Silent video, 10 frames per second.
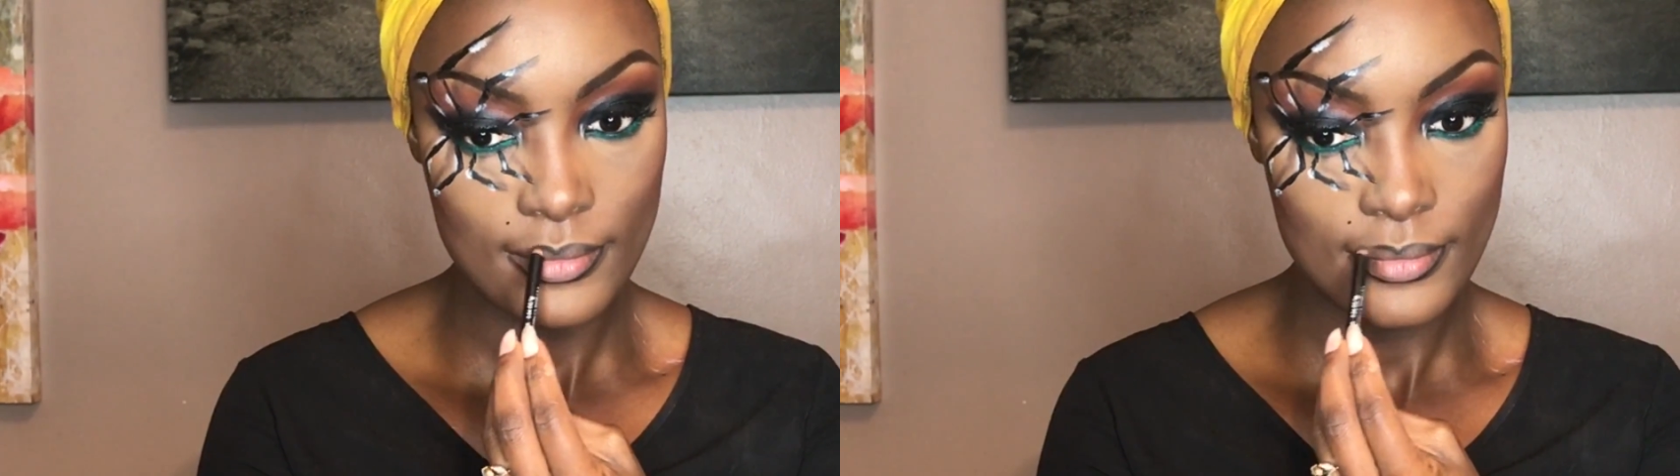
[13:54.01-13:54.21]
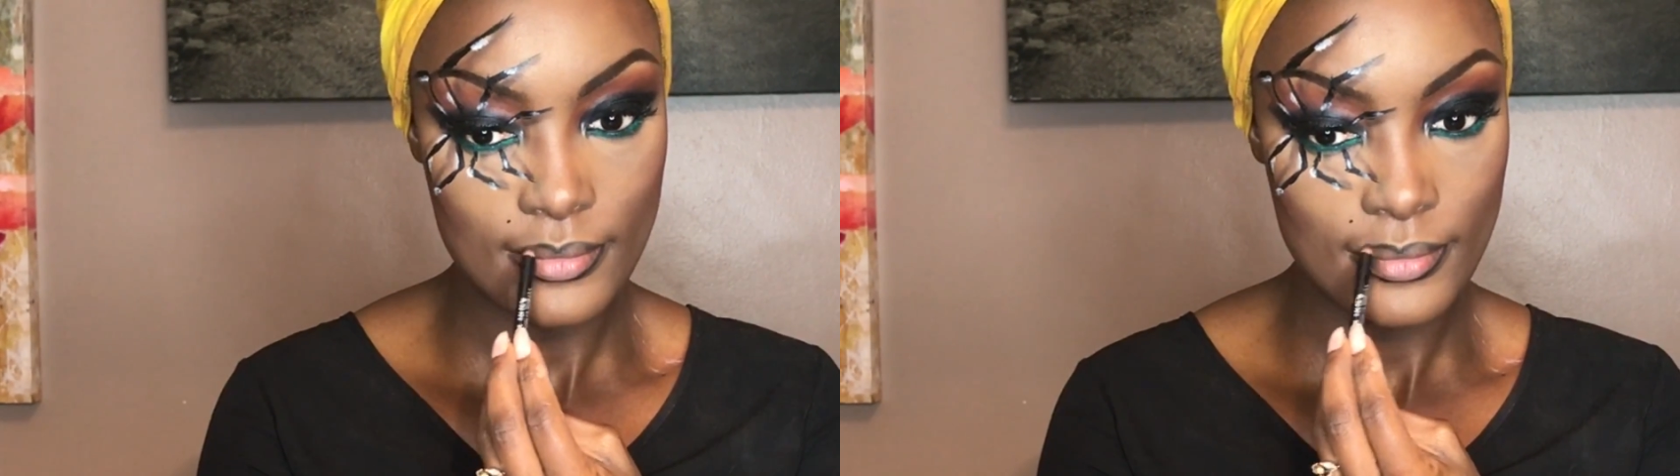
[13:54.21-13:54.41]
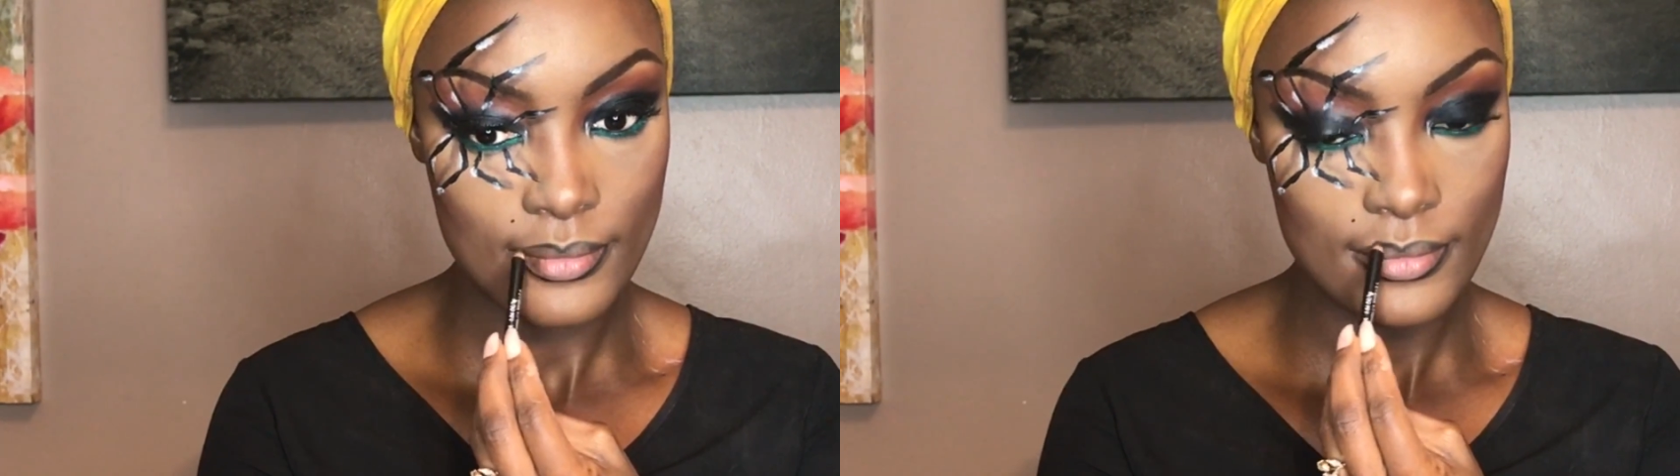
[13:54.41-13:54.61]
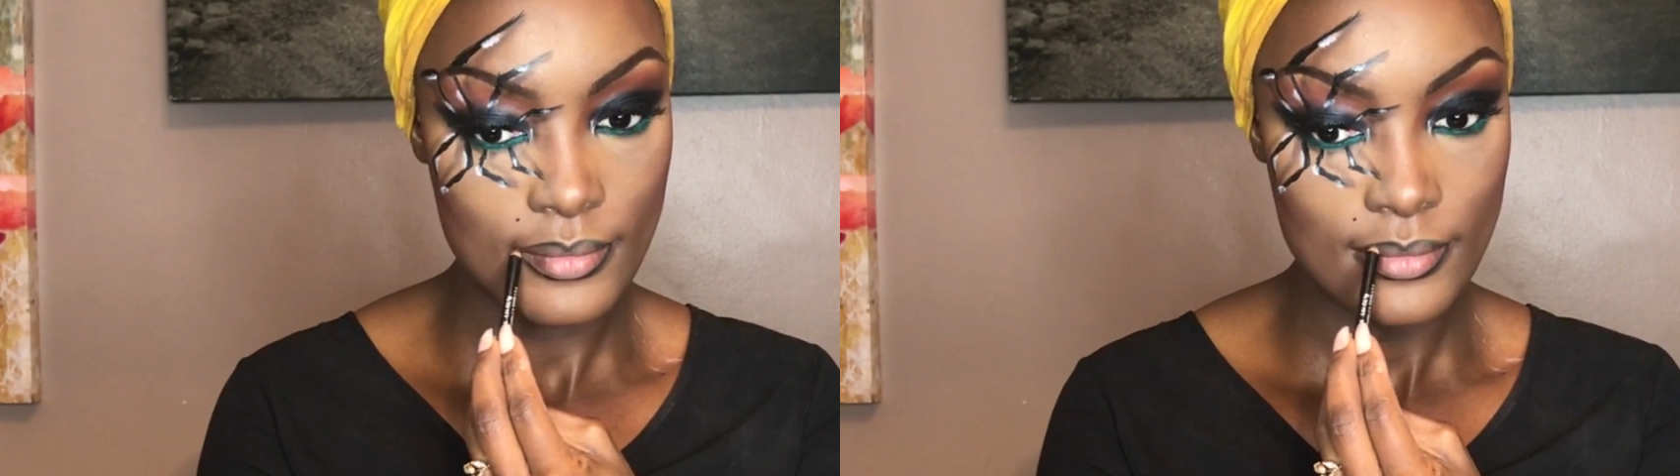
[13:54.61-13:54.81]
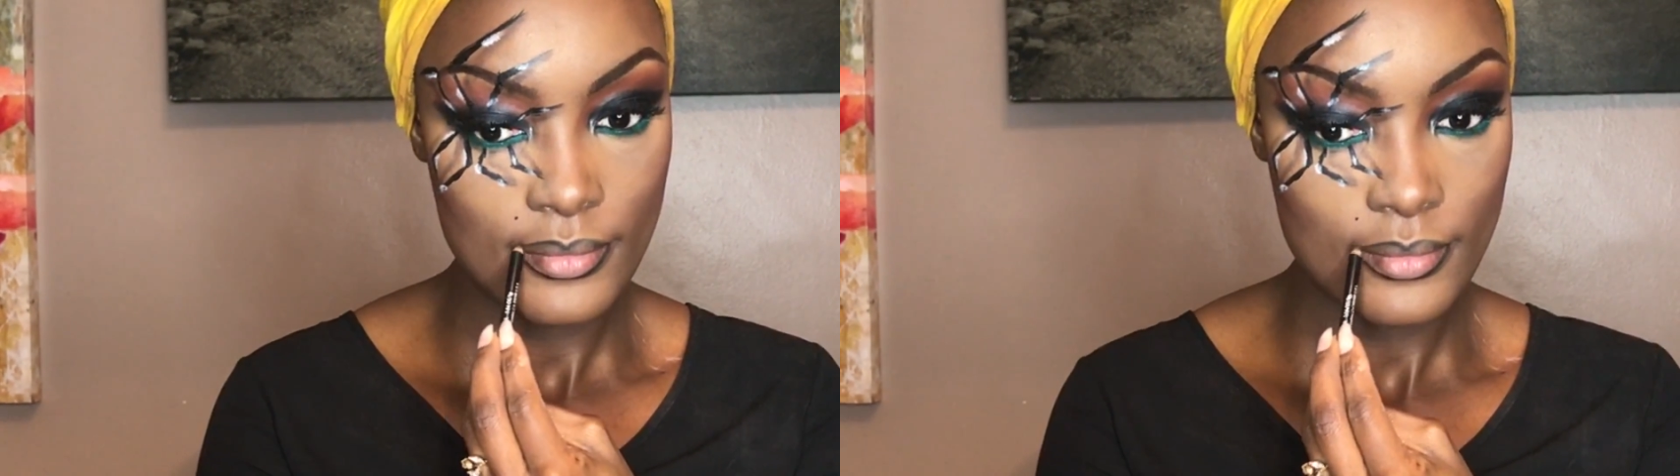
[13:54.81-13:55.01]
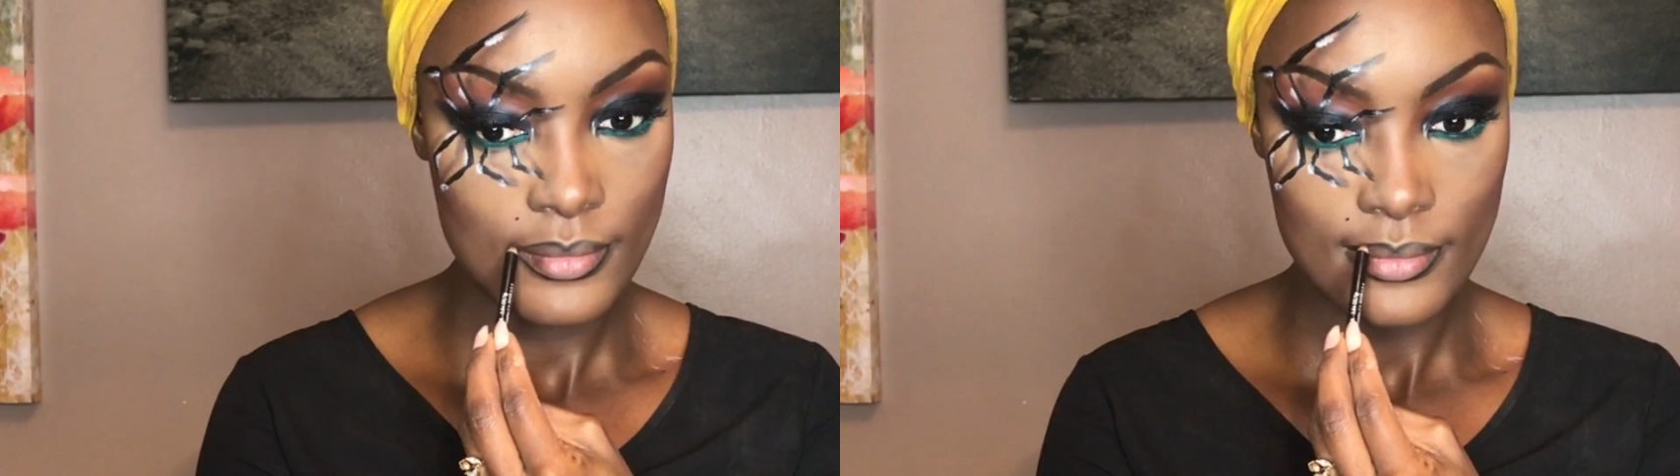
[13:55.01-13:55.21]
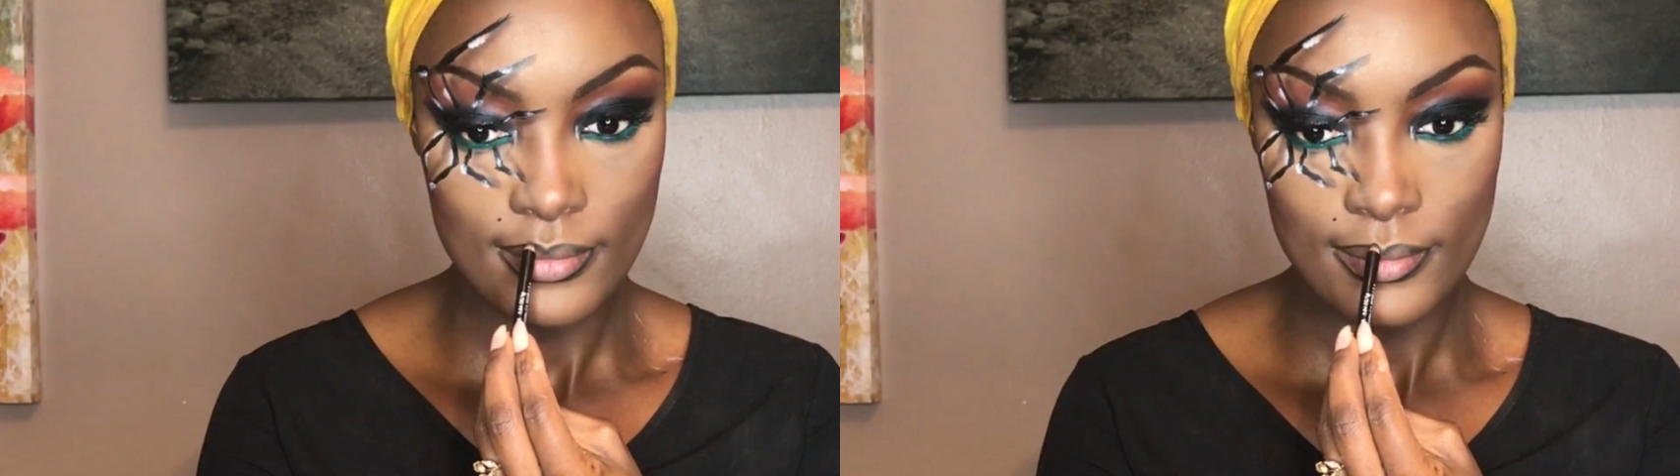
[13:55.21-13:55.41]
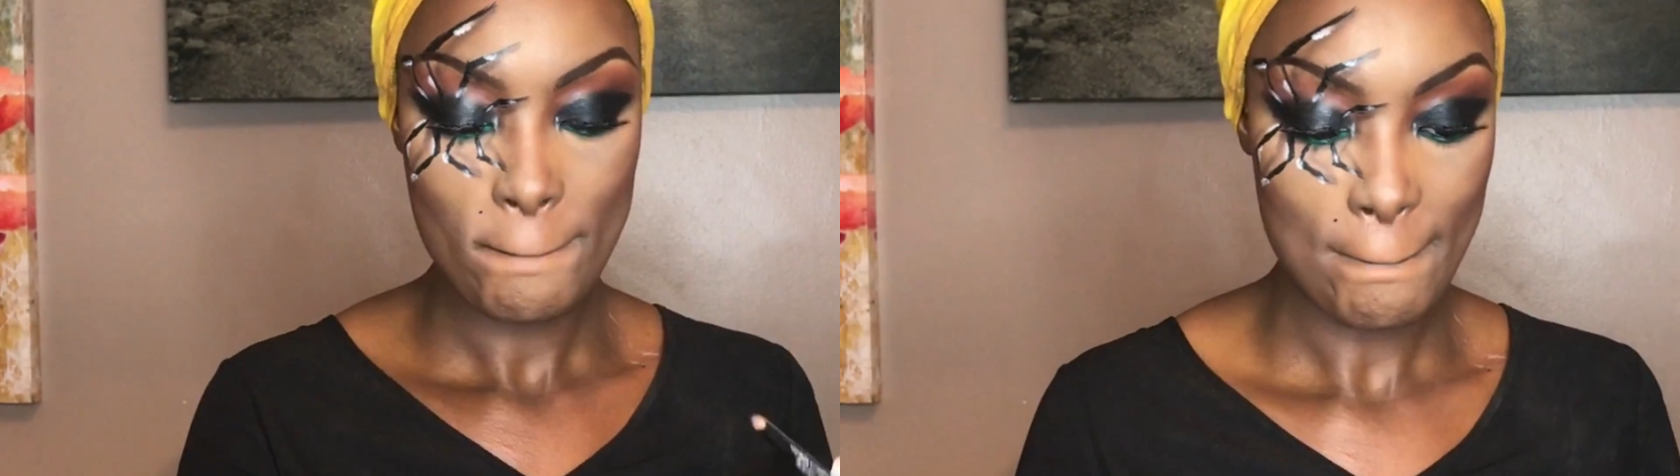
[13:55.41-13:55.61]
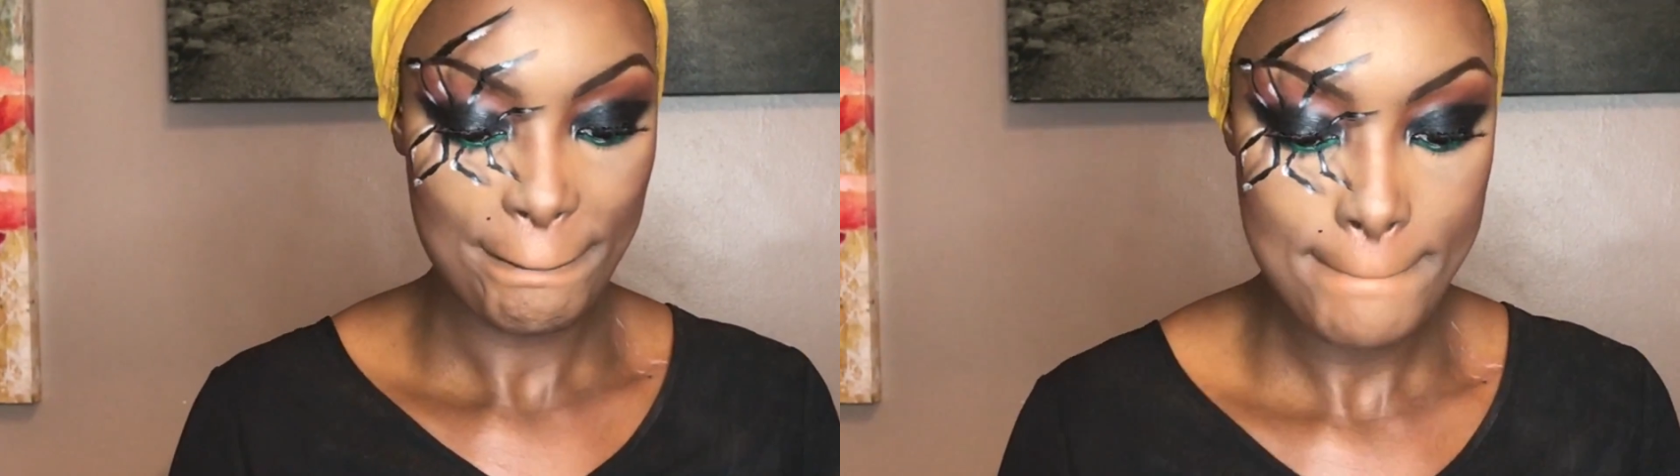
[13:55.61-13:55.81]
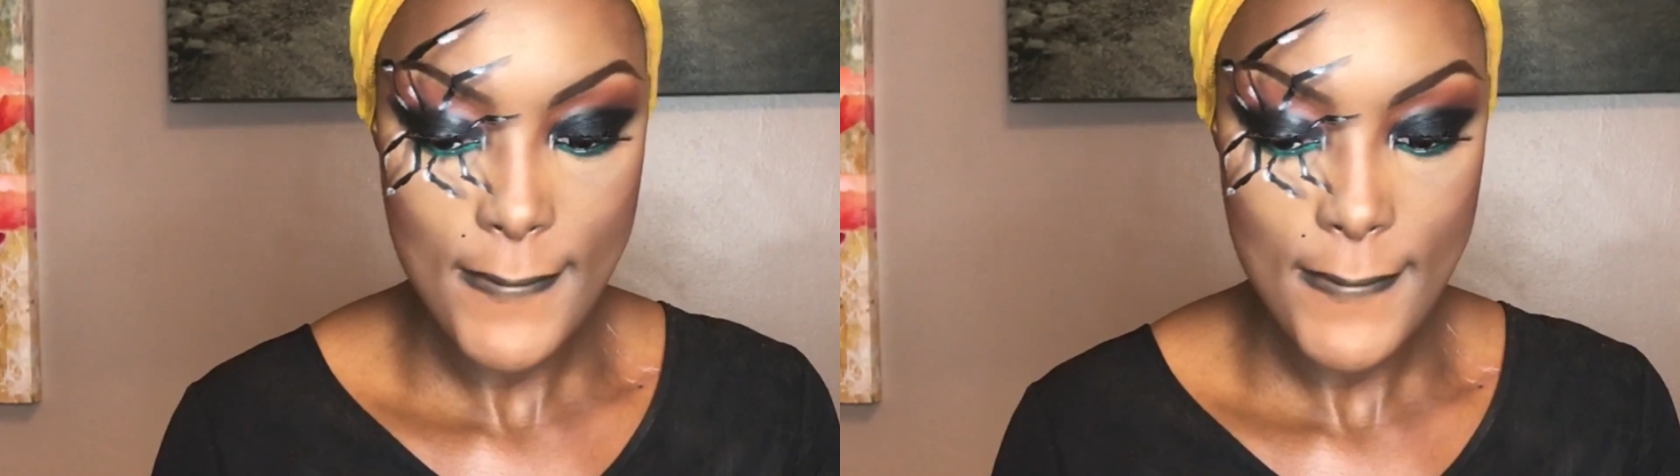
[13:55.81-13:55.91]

what she had done on her page.